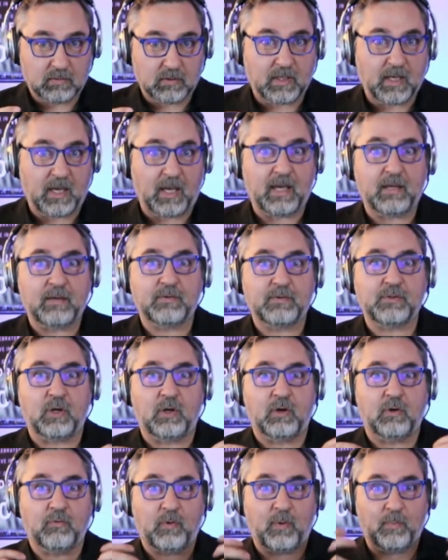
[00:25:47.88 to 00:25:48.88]
Okay,
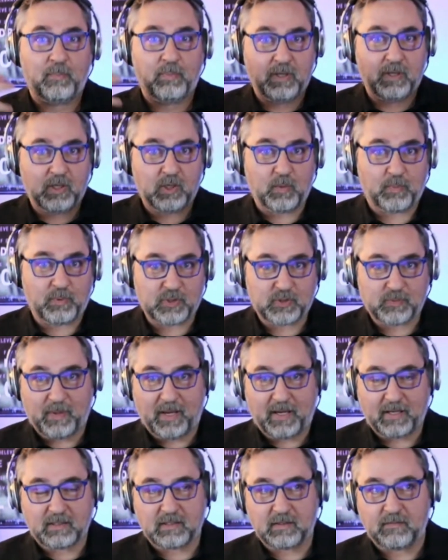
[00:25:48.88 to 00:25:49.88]
so from political
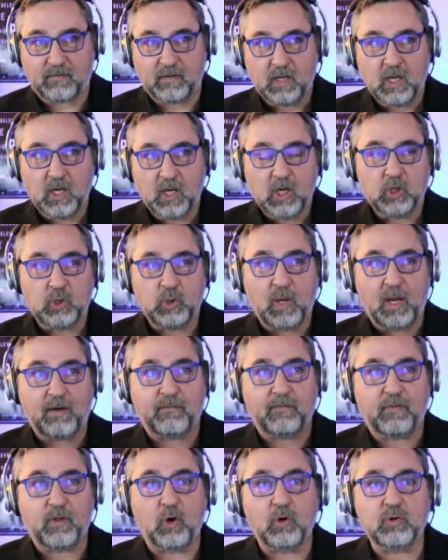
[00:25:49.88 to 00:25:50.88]
perspective, you
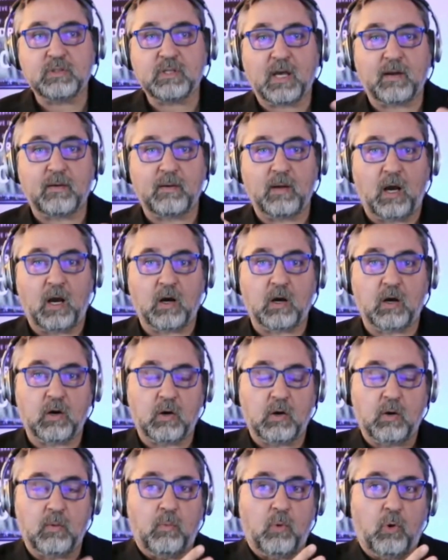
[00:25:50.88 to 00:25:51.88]
have those that are
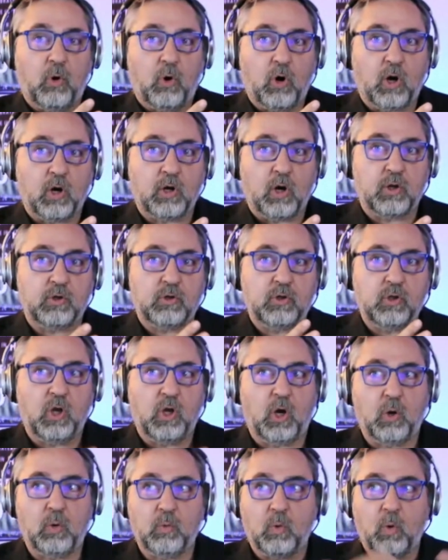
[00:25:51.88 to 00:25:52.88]
more,
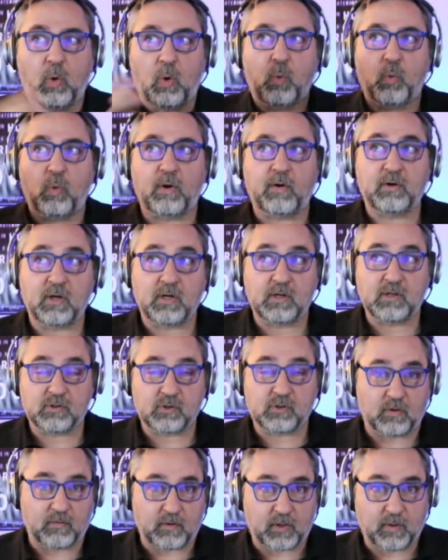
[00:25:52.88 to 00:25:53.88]
we're here to
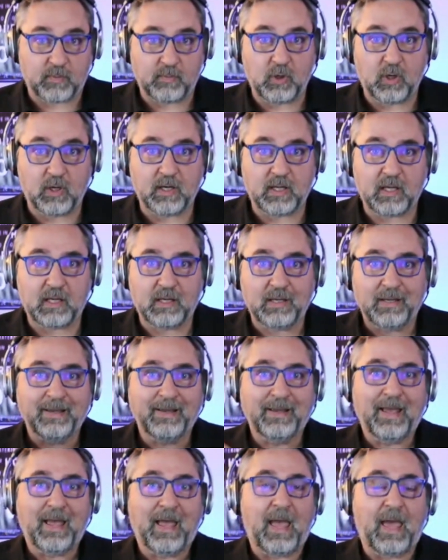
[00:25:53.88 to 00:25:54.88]
serve the community,
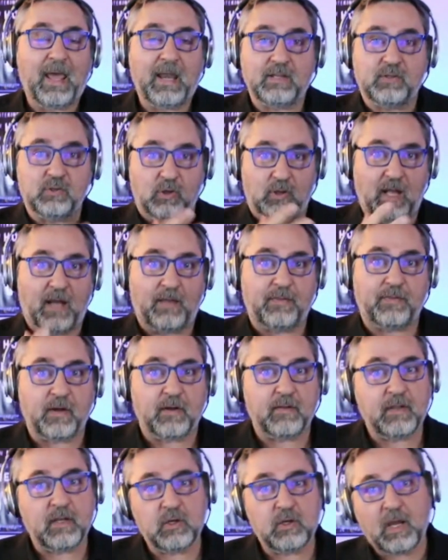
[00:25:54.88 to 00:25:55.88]
and it's all out there.
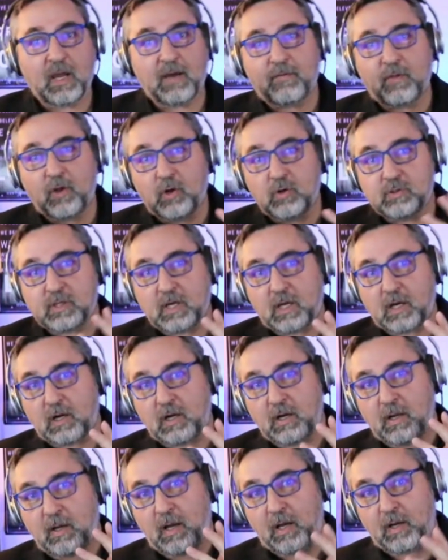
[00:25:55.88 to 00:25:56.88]
Then you have those that are
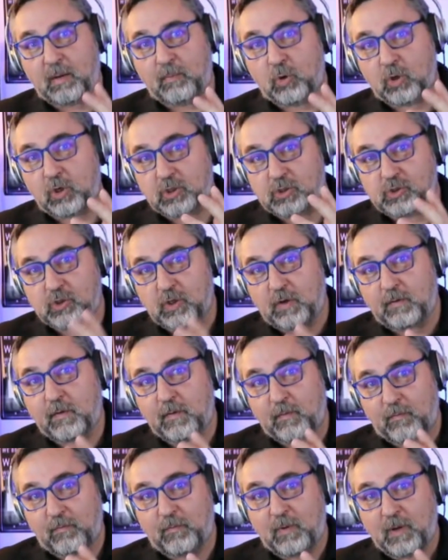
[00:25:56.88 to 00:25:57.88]
on a more
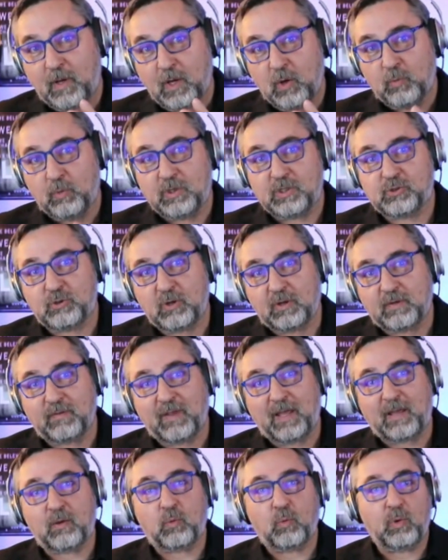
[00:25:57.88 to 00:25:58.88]
conservative, restrictive,
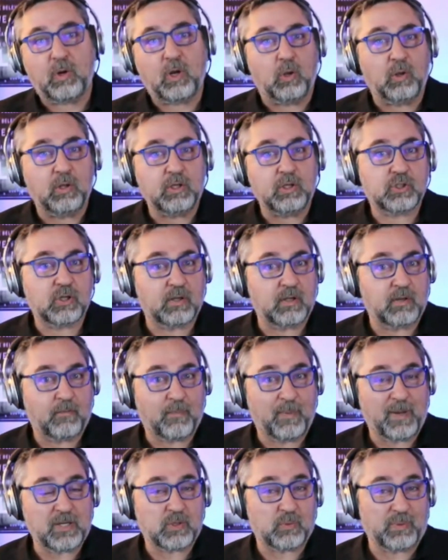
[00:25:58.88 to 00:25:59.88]
like we only share the
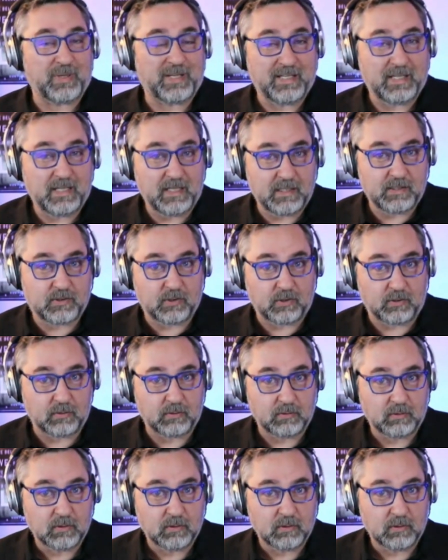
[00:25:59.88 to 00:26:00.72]
information we need to,